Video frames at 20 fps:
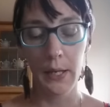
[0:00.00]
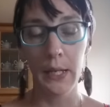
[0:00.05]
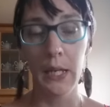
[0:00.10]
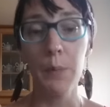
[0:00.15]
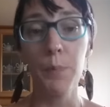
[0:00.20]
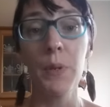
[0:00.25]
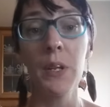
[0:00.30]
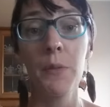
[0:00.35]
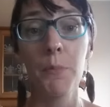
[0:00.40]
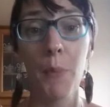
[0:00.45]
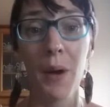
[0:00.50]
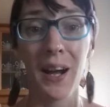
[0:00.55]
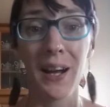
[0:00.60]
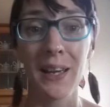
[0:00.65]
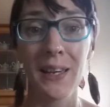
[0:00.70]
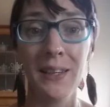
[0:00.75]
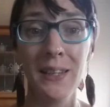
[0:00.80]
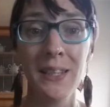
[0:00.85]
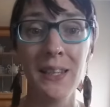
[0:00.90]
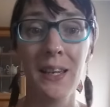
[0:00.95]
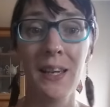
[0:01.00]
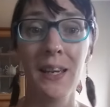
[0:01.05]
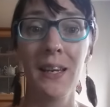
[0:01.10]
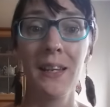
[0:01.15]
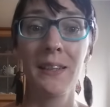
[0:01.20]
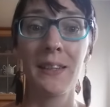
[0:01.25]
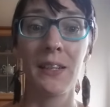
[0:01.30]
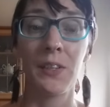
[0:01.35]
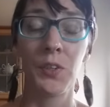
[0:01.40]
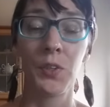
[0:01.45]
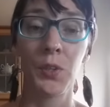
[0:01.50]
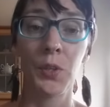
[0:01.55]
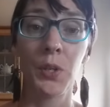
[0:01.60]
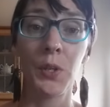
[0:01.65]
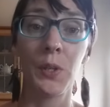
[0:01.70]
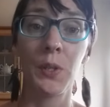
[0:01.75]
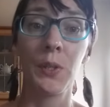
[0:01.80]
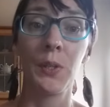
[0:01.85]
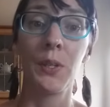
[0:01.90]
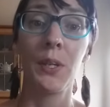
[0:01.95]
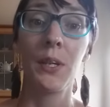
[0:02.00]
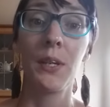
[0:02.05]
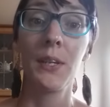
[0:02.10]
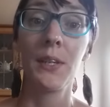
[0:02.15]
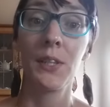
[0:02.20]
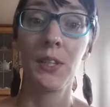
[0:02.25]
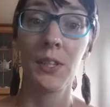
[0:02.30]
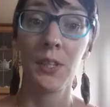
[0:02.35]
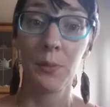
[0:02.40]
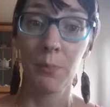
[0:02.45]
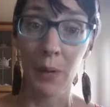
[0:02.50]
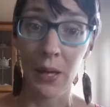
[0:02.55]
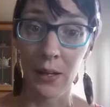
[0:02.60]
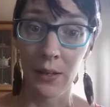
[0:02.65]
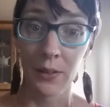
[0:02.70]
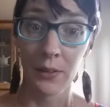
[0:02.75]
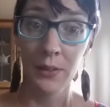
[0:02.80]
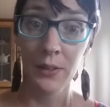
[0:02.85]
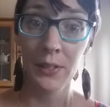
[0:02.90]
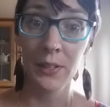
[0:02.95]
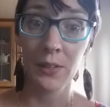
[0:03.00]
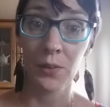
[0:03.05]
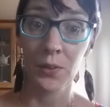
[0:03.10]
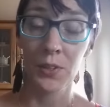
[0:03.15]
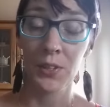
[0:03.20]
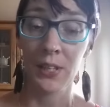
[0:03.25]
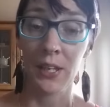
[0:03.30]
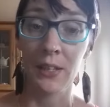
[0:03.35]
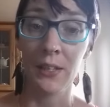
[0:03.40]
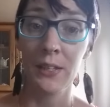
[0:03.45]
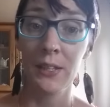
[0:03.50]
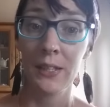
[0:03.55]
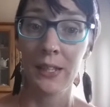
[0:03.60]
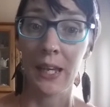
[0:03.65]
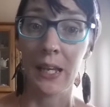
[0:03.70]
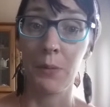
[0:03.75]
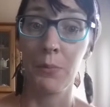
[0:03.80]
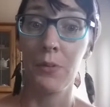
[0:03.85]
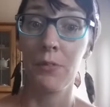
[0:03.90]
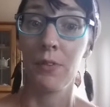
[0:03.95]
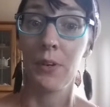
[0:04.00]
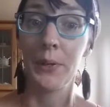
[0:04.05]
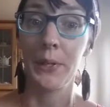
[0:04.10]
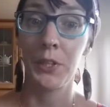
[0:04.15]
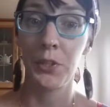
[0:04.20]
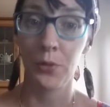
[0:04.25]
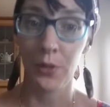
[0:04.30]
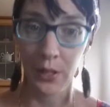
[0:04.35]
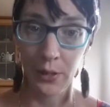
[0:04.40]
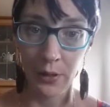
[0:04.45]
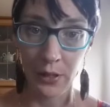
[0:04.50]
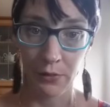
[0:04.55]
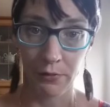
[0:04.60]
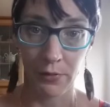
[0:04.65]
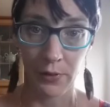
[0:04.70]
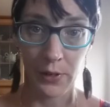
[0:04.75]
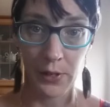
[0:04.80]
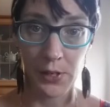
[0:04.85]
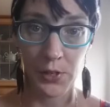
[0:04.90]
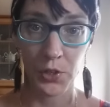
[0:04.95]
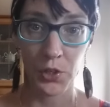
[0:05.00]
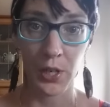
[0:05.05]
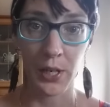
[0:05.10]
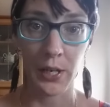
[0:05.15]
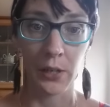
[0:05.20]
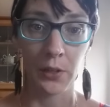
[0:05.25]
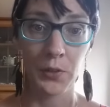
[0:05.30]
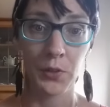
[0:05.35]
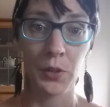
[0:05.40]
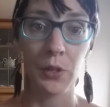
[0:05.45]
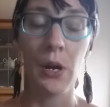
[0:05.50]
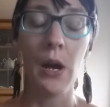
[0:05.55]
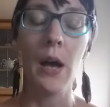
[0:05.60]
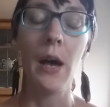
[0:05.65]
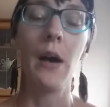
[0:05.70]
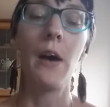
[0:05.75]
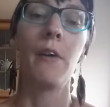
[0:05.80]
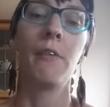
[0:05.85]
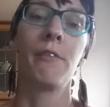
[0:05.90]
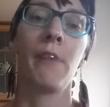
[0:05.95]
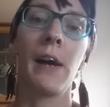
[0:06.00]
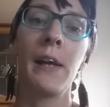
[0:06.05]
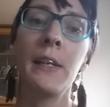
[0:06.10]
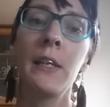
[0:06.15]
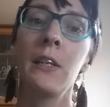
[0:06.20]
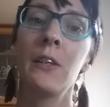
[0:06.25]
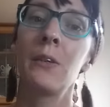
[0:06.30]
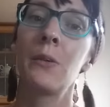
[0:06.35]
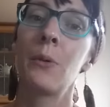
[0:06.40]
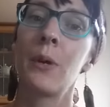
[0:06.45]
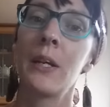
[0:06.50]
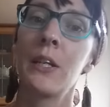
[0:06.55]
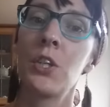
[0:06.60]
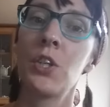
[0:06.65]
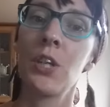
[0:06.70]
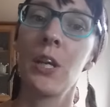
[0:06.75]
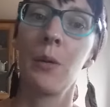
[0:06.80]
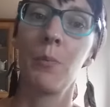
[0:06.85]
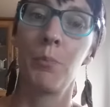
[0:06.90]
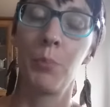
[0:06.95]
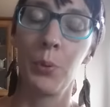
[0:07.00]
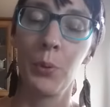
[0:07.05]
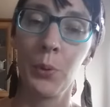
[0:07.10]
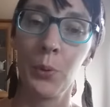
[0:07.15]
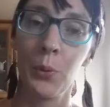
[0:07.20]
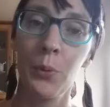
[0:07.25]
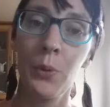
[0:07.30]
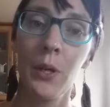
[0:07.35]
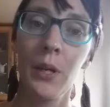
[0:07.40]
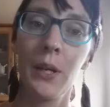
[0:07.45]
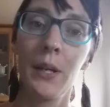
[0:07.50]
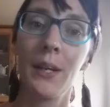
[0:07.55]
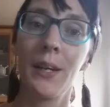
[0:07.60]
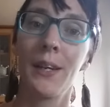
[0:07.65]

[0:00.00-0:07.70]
Keep in mind that certain smells or scents can be very triggering for your child. So finding the right shampoo